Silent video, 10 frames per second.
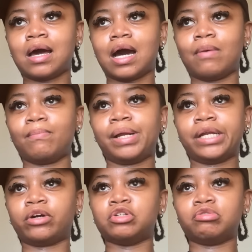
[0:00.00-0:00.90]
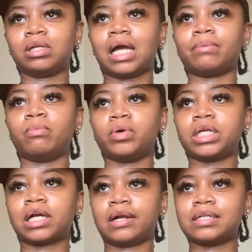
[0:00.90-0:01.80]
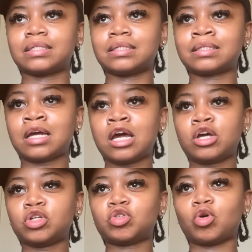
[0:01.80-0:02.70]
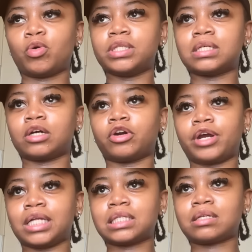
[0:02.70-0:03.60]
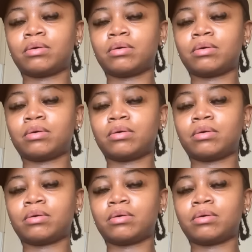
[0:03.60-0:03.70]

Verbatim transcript: I'm planning on doing like morning classes so it's a great